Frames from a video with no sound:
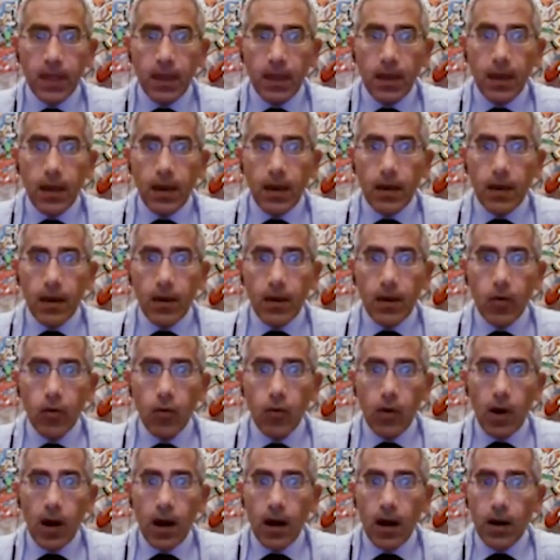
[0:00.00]

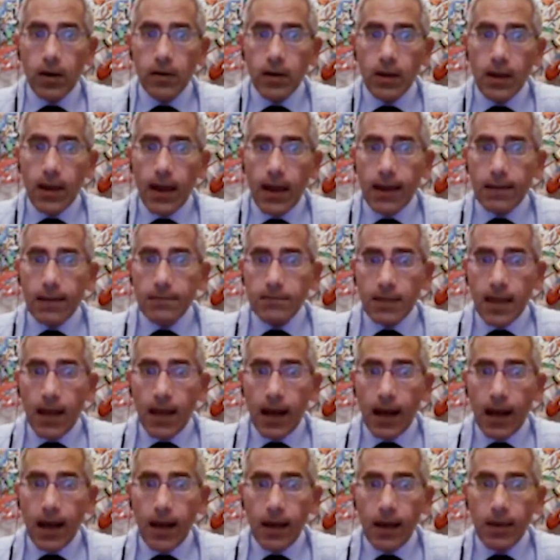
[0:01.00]
who are
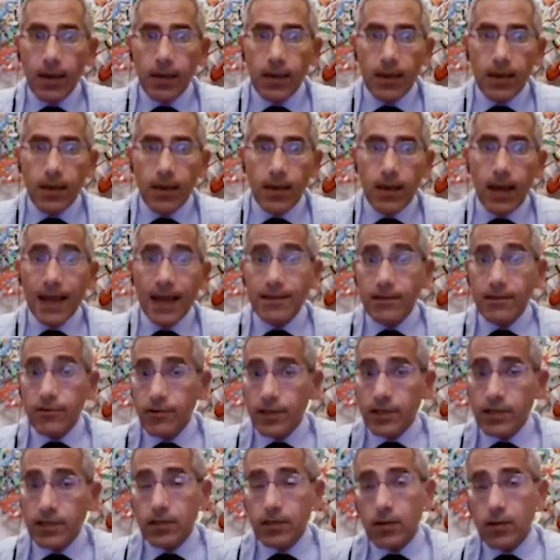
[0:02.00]
at
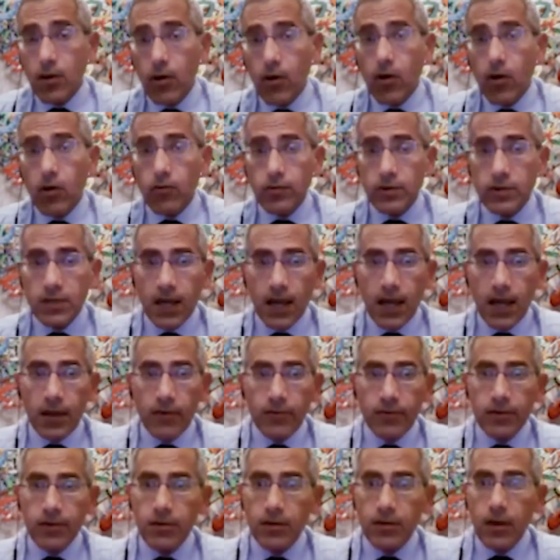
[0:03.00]
risk or with high
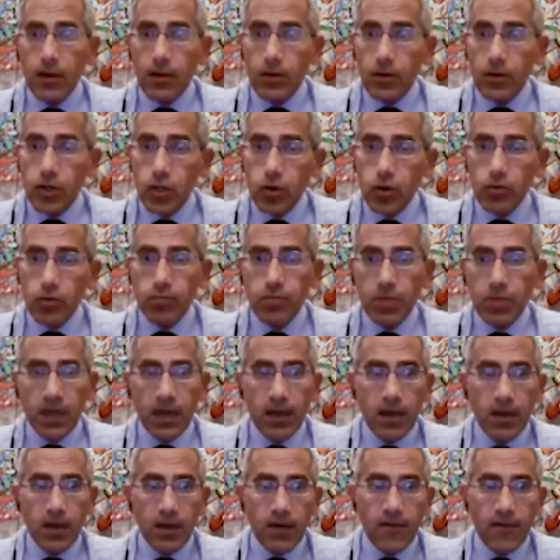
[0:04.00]
risk should
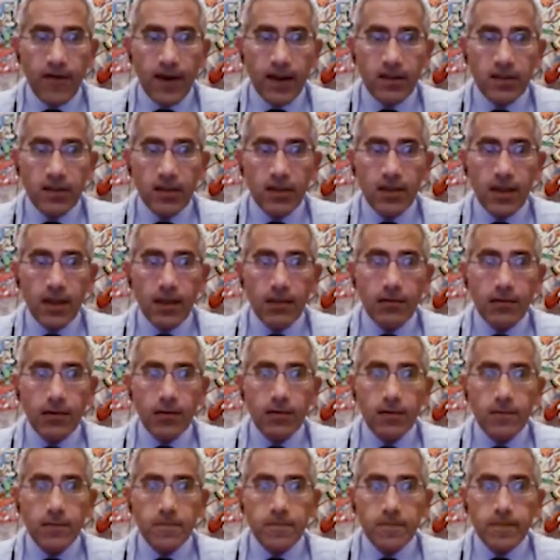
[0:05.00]
be
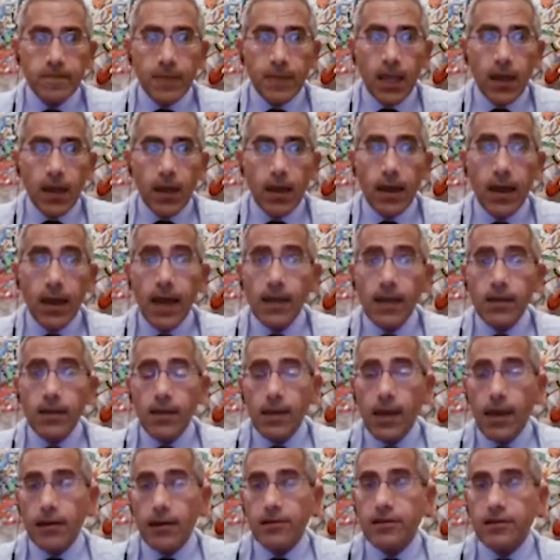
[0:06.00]
vaccinated.
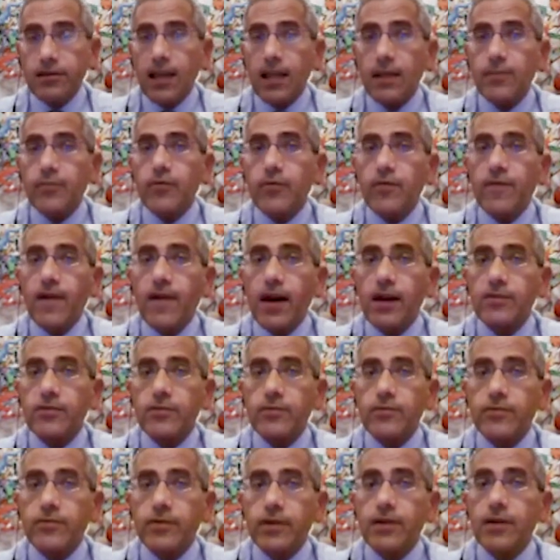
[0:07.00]
Any healthcare
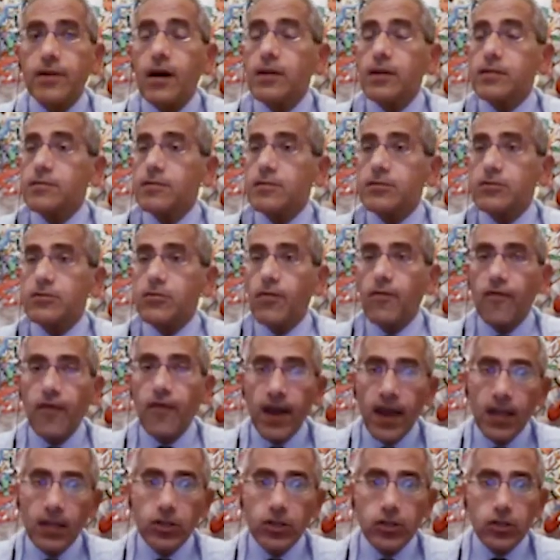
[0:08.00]
provider, regardless of
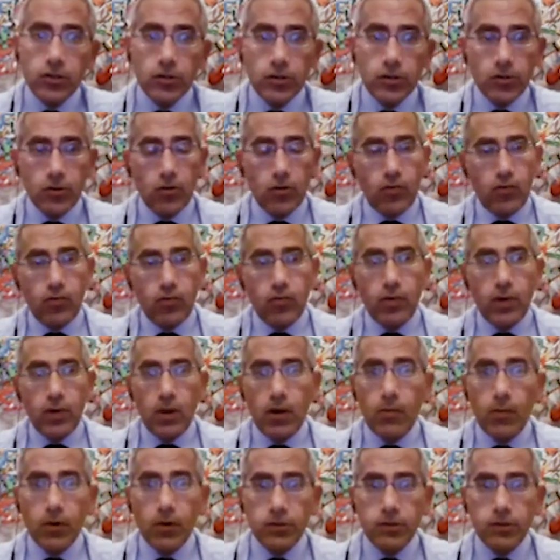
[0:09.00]
age, so
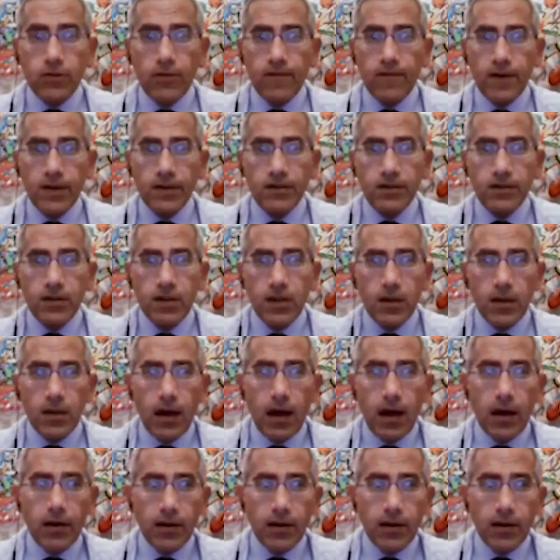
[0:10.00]
most of us are